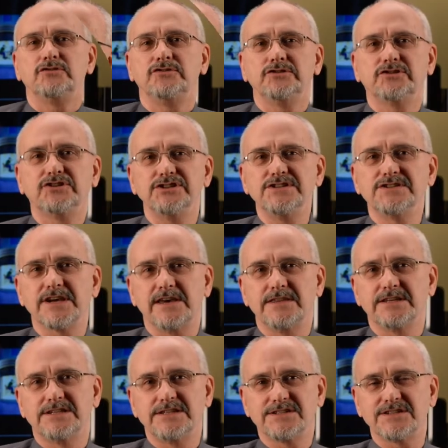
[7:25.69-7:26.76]
You could say
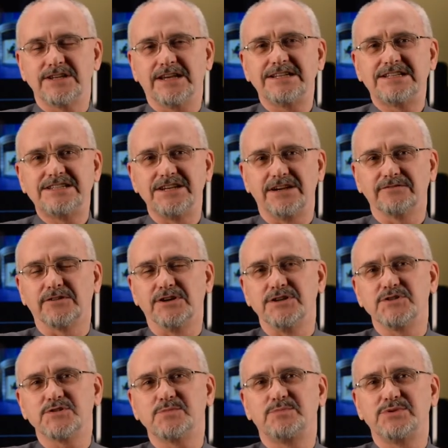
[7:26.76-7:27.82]
the distinct
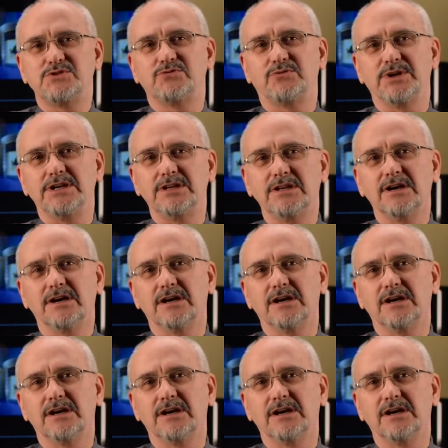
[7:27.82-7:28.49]
difference between